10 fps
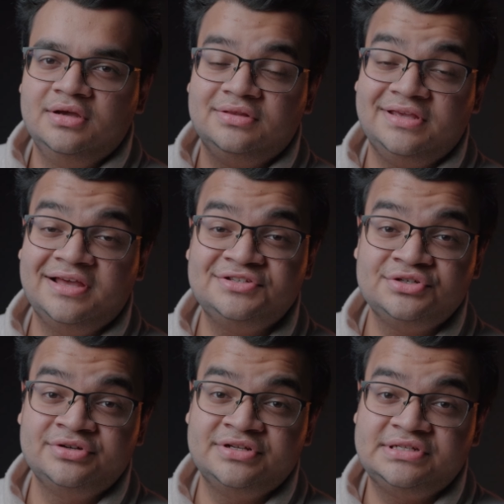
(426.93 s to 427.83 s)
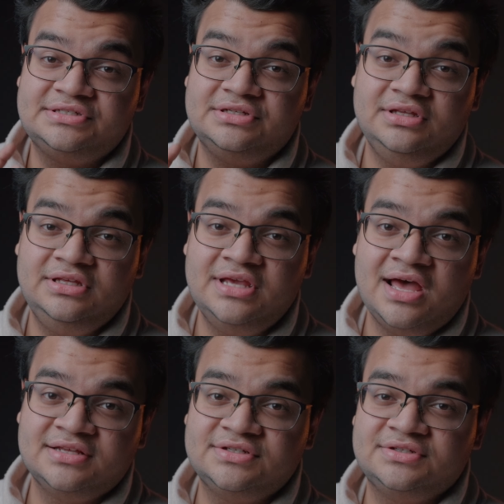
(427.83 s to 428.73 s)
The answer is
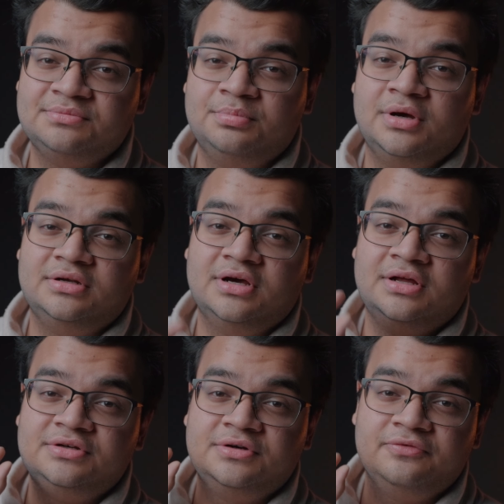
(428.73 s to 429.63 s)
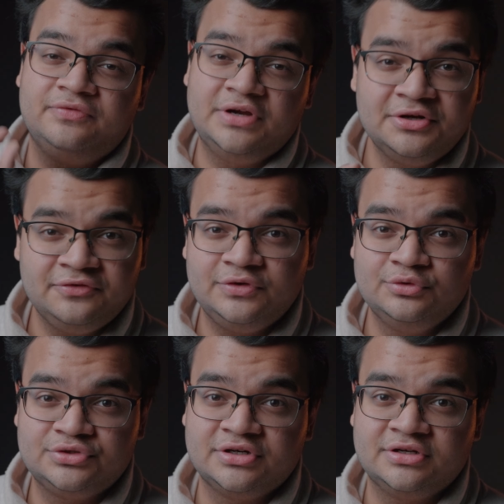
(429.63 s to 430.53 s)
yes, but under very few
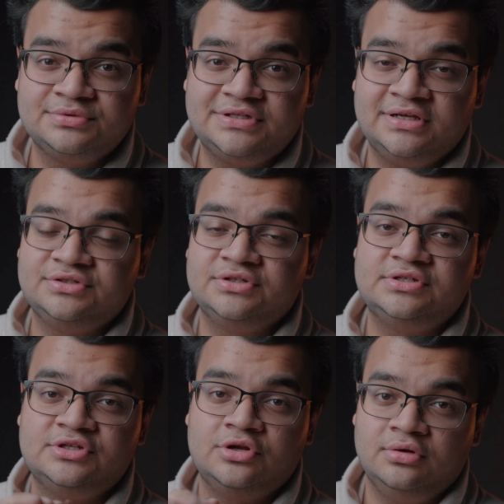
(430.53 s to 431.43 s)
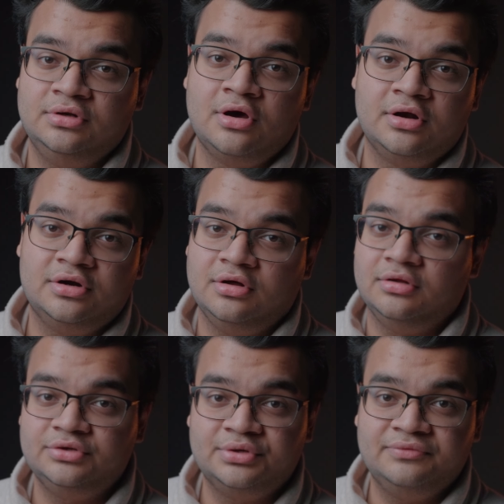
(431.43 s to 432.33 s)
circumstances, not at all.
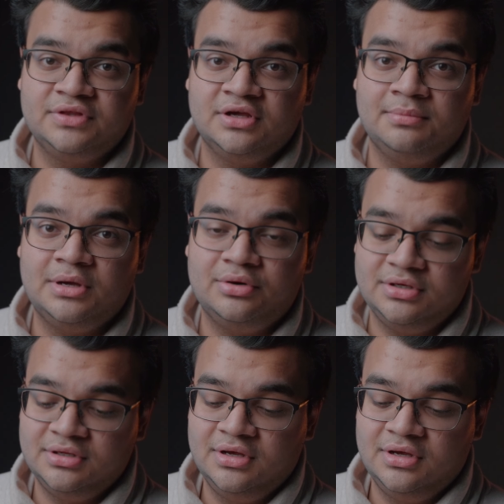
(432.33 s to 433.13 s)
Don't even think about it.